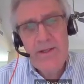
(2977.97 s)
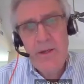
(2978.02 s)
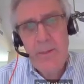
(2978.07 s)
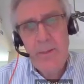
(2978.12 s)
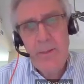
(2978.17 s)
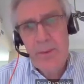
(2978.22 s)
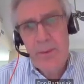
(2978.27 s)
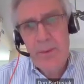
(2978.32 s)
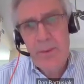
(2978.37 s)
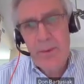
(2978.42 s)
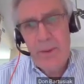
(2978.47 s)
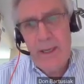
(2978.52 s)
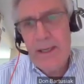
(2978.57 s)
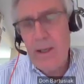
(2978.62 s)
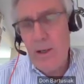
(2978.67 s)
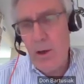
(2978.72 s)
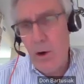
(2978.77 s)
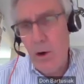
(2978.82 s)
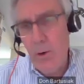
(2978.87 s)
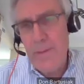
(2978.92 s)
to bring
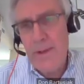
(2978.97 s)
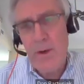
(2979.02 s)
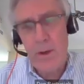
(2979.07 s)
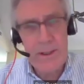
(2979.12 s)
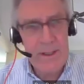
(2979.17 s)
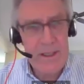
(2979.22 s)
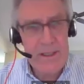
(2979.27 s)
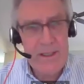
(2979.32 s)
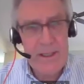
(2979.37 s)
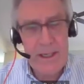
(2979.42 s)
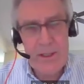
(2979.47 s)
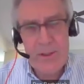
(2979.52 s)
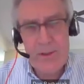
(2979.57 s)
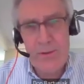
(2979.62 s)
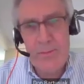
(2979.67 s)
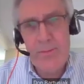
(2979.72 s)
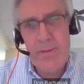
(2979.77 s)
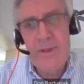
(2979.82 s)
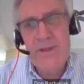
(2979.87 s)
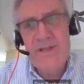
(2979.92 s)
open
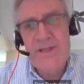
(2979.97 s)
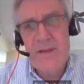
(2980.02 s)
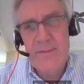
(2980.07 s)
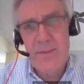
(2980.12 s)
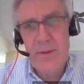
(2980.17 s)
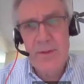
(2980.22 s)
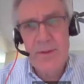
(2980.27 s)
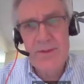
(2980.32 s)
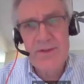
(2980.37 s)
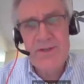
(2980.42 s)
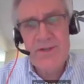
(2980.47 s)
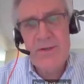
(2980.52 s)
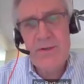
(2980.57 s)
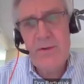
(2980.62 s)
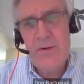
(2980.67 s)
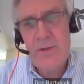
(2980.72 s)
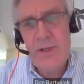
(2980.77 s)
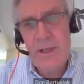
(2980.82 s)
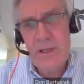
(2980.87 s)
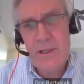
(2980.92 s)
architecture principles
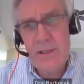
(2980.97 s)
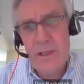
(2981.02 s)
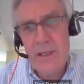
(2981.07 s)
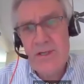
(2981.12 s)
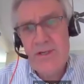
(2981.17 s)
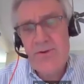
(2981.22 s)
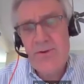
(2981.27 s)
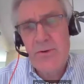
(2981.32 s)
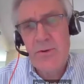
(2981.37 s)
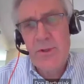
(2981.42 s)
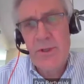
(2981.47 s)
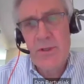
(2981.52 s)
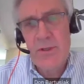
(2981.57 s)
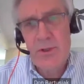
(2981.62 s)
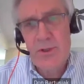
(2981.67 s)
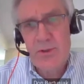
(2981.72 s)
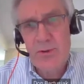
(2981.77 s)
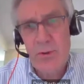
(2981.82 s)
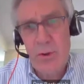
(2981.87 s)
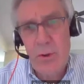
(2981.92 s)
to the industrial
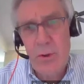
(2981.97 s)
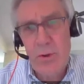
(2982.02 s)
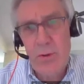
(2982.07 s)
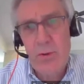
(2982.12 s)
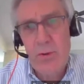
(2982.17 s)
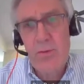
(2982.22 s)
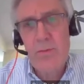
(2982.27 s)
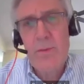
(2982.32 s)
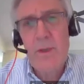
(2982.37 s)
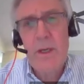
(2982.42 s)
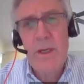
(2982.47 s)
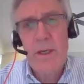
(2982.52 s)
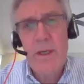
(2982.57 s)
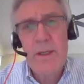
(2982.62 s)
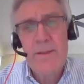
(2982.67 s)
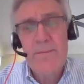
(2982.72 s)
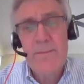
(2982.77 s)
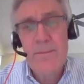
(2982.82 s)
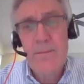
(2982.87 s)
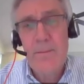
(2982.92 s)
control
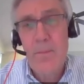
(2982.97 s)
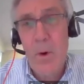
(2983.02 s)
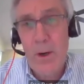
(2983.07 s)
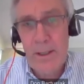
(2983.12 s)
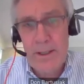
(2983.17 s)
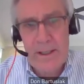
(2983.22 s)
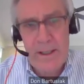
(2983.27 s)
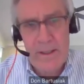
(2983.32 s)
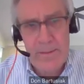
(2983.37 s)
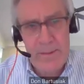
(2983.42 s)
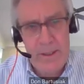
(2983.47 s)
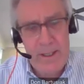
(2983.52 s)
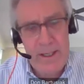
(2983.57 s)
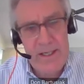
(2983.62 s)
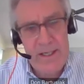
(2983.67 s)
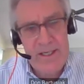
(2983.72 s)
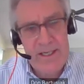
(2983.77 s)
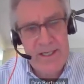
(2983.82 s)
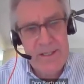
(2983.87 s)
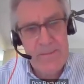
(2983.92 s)
uh,
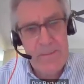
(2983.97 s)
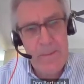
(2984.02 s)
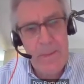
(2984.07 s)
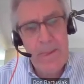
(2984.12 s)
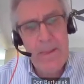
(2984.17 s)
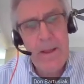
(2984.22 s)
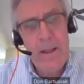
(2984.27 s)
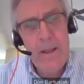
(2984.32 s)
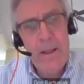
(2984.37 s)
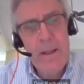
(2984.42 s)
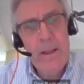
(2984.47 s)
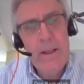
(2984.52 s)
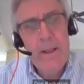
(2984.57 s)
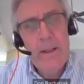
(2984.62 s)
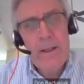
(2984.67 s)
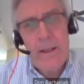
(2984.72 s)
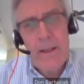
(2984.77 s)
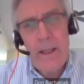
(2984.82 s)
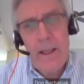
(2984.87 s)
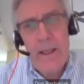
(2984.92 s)
marketplace.
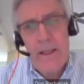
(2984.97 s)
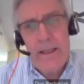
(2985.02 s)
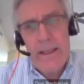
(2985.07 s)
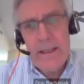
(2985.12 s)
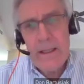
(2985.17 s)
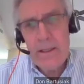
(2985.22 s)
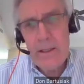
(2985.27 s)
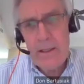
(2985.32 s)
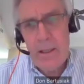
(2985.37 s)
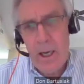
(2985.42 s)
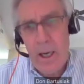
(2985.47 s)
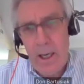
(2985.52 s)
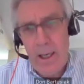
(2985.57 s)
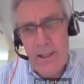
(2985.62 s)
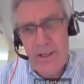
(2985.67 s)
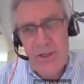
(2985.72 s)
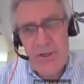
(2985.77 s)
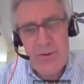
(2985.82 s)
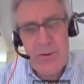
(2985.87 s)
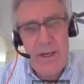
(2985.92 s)
In
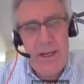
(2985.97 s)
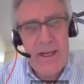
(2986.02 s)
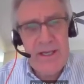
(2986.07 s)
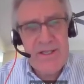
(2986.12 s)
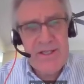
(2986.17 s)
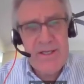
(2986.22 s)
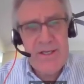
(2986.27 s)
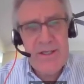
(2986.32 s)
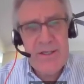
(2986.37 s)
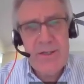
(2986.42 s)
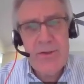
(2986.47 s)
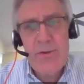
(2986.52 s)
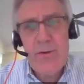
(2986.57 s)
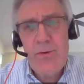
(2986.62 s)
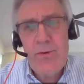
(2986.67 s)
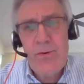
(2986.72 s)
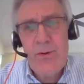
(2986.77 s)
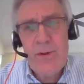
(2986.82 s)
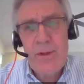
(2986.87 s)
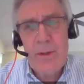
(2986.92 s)
contrast
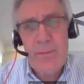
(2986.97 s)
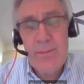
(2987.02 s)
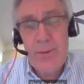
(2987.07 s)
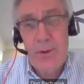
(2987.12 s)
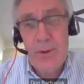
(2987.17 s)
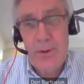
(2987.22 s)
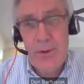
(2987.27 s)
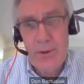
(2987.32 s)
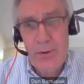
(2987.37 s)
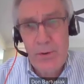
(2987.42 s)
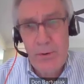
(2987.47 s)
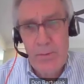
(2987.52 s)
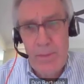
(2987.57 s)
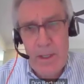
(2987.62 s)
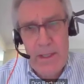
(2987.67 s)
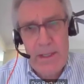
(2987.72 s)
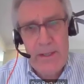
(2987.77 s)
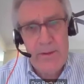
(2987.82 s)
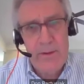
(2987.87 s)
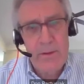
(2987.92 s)
to the Purdue
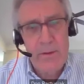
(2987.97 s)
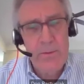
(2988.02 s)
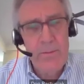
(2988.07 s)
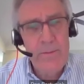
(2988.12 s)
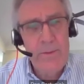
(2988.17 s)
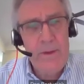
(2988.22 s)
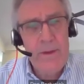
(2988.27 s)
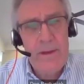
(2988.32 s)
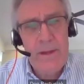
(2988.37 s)
model